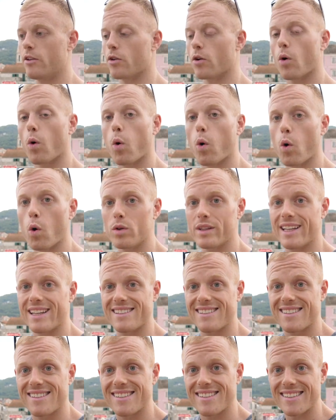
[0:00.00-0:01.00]
either hold
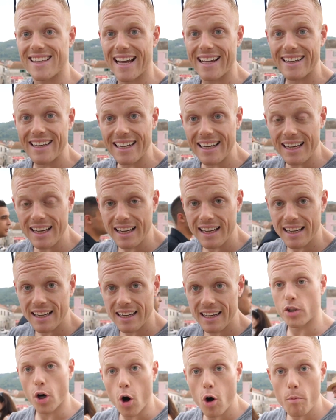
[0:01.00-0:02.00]
it steady,
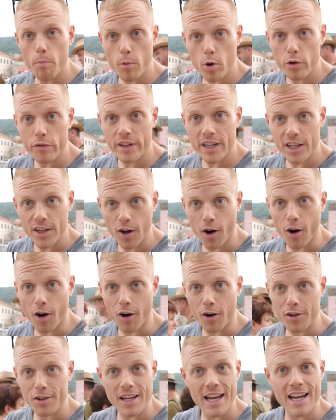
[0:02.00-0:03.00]
don't move it at all,